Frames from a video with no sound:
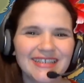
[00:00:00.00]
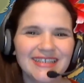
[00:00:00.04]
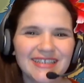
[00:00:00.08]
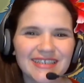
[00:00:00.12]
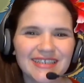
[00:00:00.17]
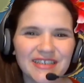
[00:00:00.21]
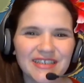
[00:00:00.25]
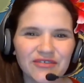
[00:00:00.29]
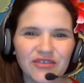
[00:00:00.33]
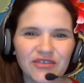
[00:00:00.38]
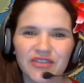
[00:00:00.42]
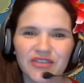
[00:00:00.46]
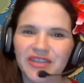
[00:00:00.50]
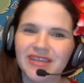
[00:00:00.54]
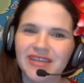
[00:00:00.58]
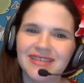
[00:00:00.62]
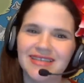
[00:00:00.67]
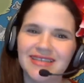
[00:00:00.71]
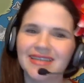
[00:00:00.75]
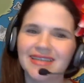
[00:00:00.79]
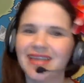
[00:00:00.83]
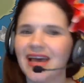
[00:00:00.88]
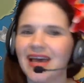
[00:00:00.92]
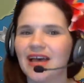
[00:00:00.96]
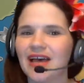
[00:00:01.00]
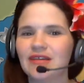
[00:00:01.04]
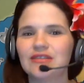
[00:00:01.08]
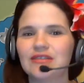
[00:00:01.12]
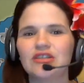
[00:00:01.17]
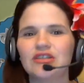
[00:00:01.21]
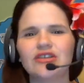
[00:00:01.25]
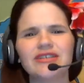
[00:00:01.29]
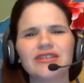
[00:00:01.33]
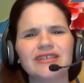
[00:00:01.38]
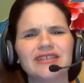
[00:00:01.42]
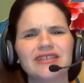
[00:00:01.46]
Just different things like that. I'll
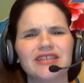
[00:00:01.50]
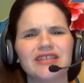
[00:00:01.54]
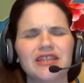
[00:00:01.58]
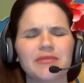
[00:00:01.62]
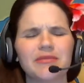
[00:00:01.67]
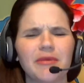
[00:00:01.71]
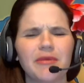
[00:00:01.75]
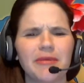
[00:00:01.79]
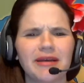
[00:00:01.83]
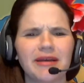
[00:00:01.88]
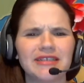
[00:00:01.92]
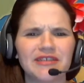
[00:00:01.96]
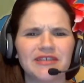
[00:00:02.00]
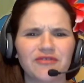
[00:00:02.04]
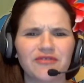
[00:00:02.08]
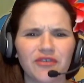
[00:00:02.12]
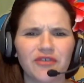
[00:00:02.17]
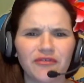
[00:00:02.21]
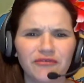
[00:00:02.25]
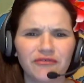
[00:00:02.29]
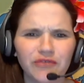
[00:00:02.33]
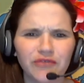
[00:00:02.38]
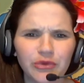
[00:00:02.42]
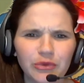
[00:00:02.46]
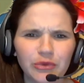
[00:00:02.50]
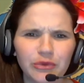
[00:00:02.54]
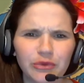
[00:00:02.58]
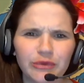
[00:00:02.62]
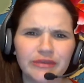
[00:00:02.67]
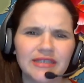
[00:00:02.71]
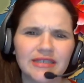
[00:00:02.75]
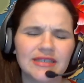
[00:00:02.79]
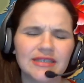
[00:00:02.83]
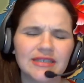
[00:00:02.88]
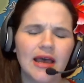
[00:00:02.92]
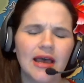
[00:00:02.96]
start teaching them about different
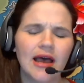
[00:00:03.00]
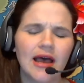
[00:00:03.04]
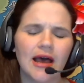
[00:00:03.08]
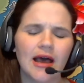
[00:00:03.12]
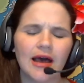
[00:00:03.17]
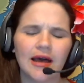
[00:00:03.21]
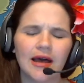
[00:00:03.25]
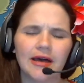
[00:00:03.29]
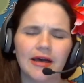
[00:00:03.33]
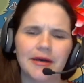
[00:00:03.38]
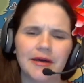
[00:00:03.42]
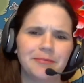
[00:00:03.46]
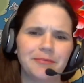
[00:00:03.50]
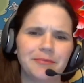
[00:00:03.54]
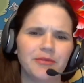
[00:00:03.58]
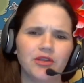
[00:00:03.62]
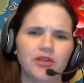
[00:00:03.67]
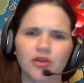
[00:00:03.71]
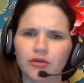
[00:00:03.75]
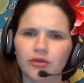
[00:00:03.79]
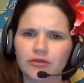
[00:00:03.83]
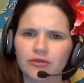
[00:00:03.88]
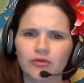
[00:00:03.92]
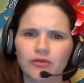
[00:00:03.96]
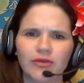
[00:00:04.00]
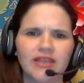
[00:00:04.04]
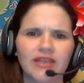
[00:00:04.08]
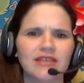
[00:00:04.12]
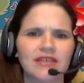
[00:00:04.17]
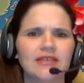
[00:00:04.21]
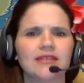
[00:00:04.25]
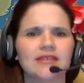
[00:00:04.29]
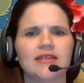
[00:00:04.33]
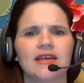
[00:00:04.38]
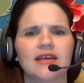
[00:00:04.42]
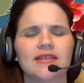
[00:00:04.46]
foods, so we can
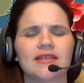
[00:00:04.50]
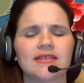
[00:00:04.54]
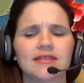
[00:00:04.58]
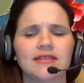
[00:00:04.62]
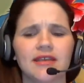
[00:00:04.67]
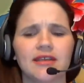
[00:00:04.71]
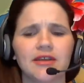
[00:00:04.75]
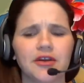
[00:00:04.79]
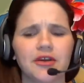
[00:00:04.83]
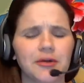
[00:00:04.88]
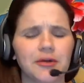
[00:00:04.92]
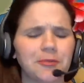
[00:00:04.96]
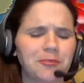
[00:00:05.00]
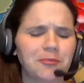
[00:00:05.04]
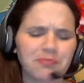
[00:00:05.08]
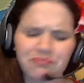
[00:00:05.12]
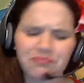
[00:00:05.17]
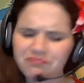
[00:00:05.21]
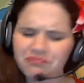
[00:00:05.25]
discuss dinner.